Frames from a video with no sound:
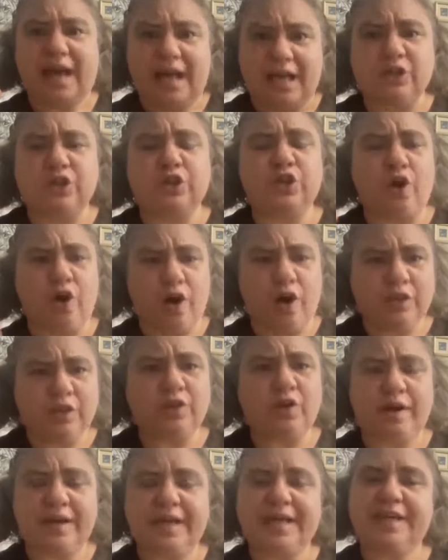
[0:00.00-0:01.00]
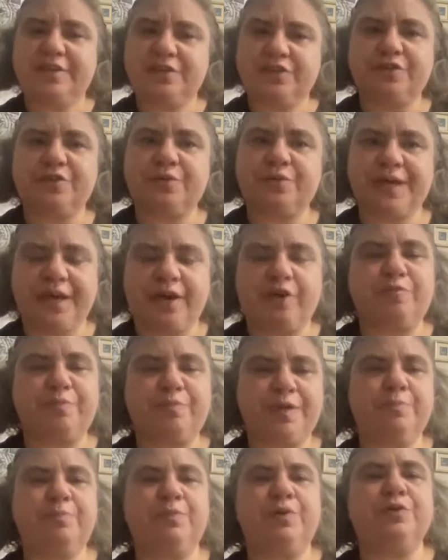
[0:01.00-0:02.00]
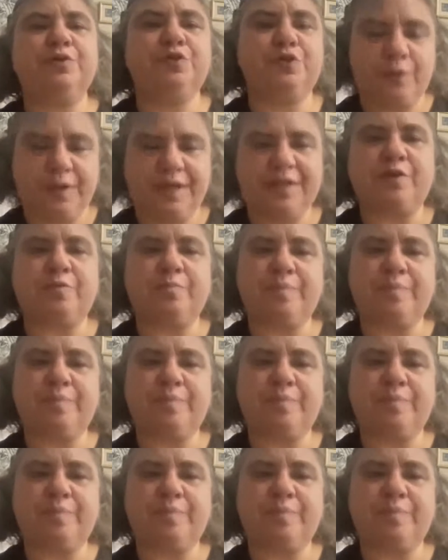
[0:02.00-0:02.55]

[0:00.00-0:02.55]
long history of people doing their